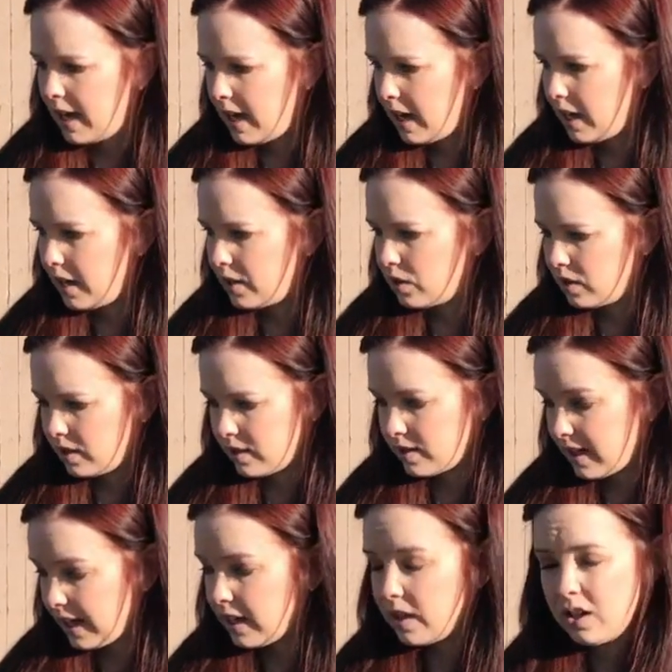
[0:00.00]
Uh,
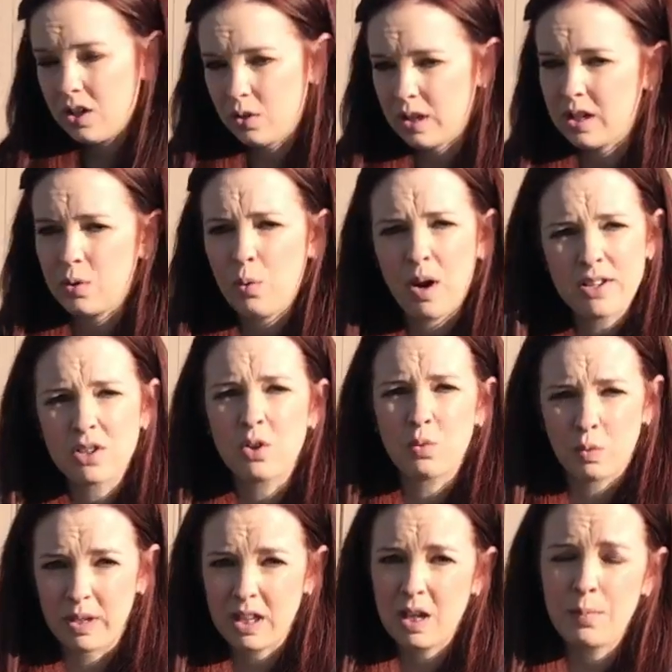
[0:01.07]
said you know that it was
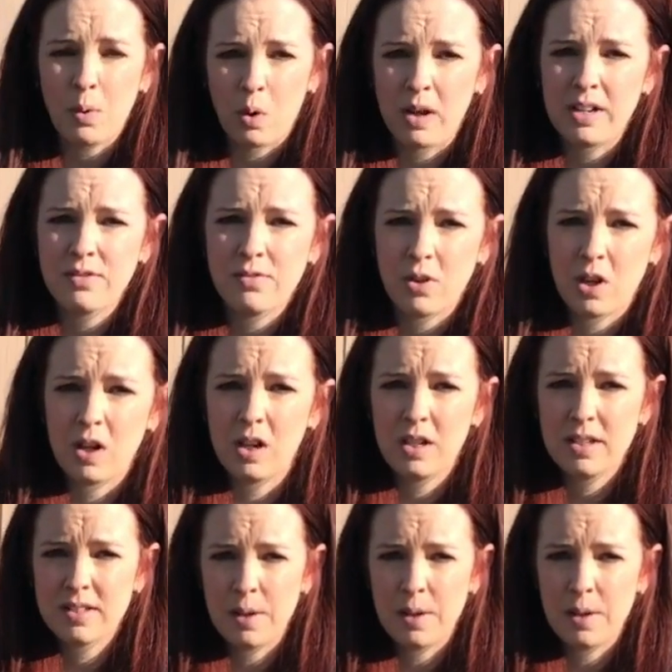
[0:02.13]
really important for